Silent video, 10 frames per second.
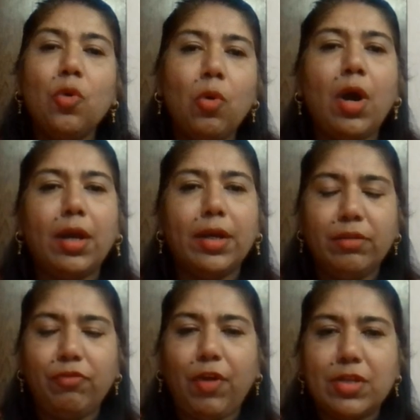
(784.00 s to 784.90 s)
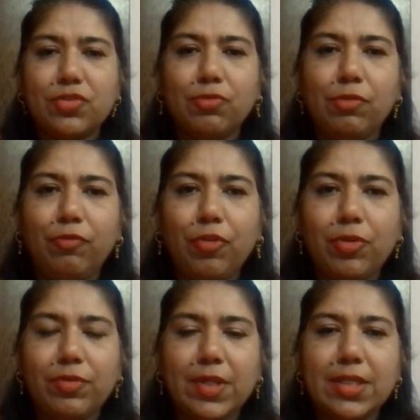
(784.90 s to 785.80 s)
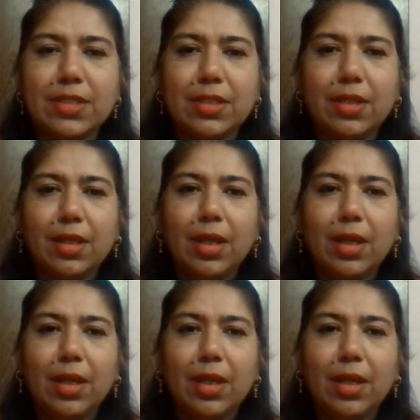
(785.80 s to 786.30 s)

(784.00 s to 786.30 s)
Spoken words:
no hard and fast rule for this.